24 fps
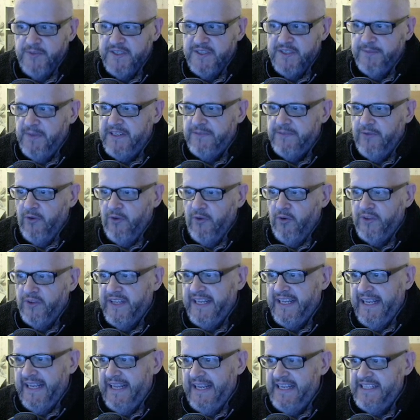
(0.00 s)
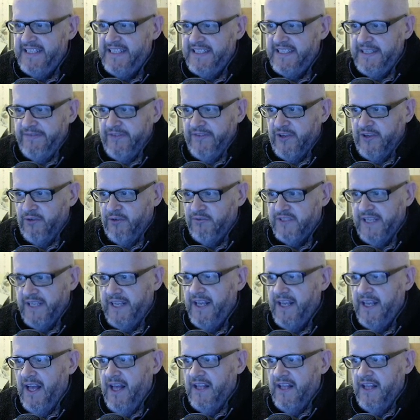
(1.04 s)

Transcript: which means we're on the easy difficulty